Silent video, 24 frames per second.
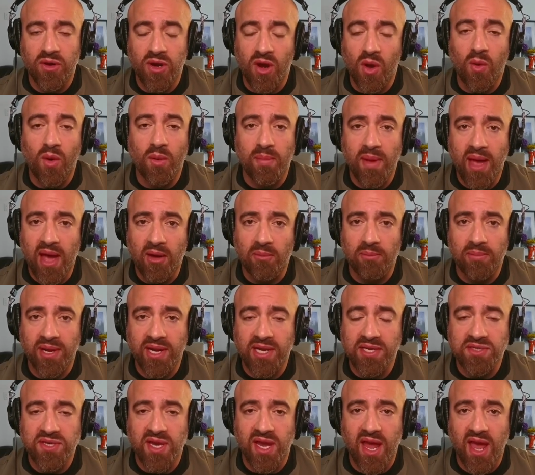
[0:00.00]
know about
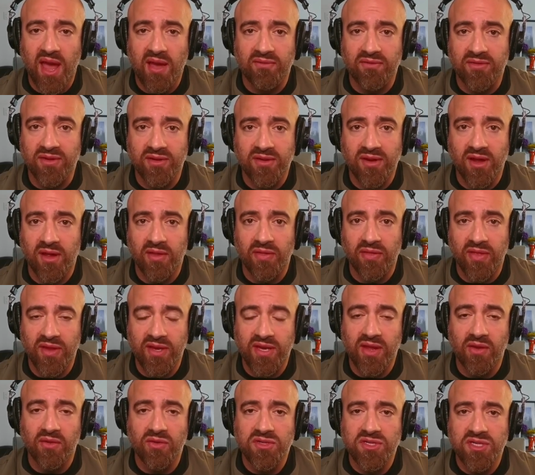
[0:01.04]
because I haven't done
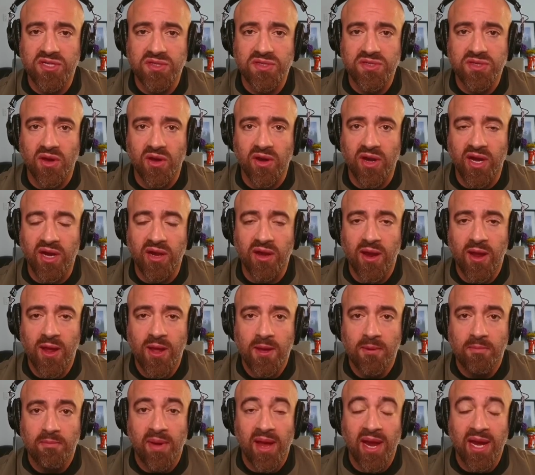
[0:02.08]
the diligence on it.
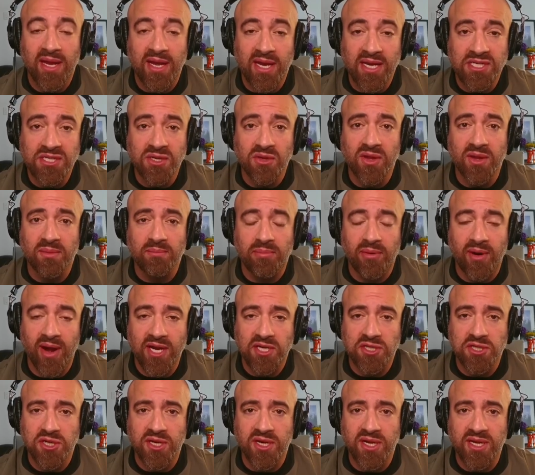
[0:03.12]
My initial
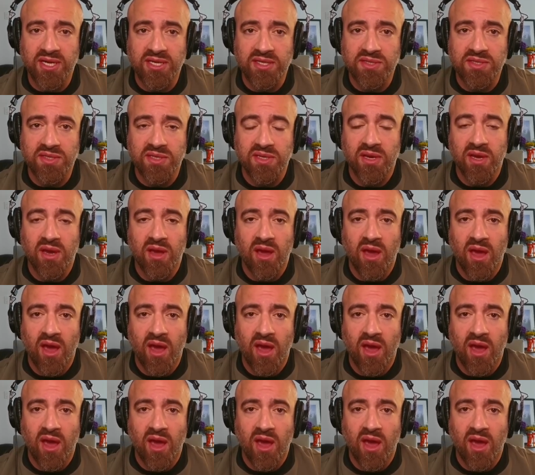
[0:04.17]
impression is,